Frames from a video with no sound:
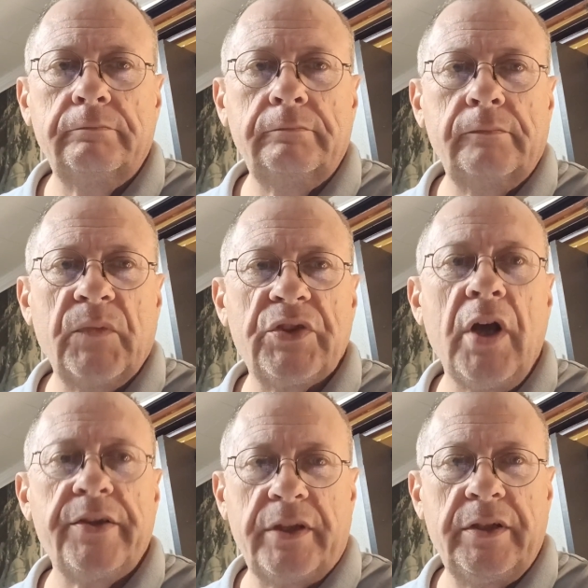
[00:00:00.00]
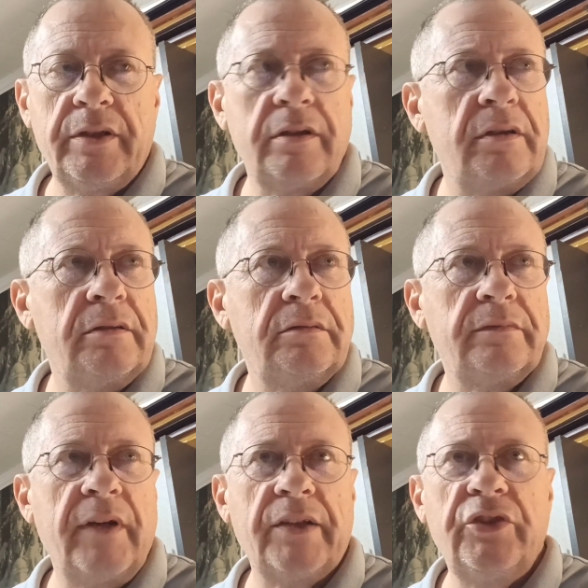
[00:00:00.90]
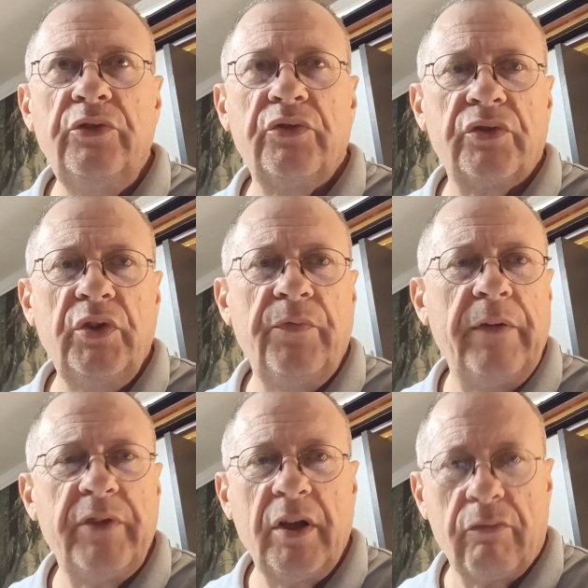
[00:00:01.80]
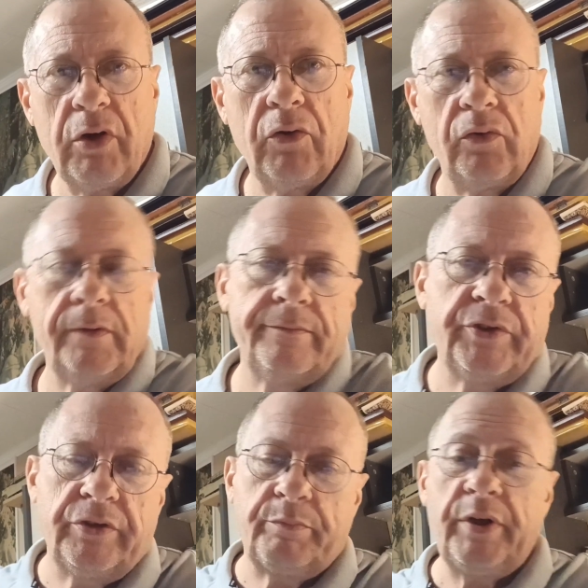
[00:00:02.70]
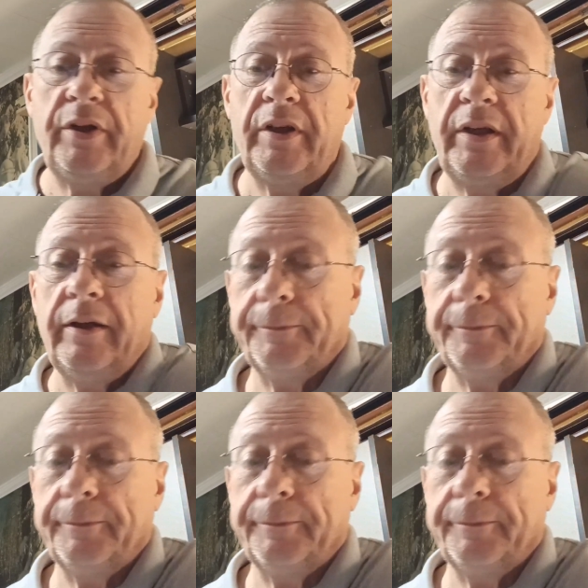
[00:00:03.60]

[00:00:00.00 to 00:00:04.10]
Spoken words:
sausage for like $2.50 a roll, which is a pretty good deal.